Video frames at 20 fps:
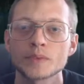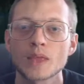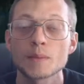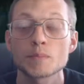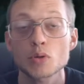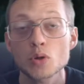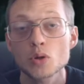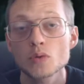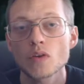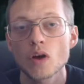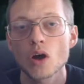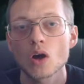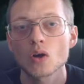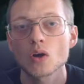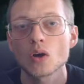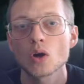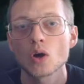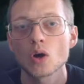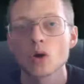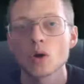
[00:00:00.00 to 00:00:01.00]
improve
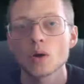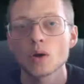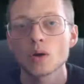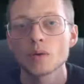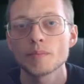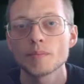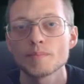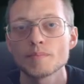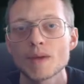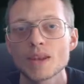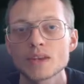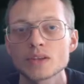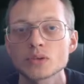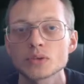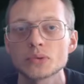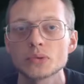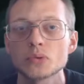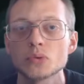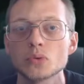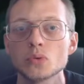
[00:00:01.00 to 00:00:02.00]
our
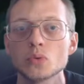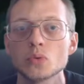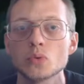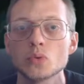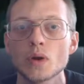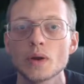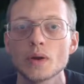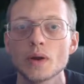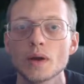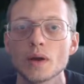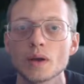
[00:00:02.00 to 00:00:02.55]
mental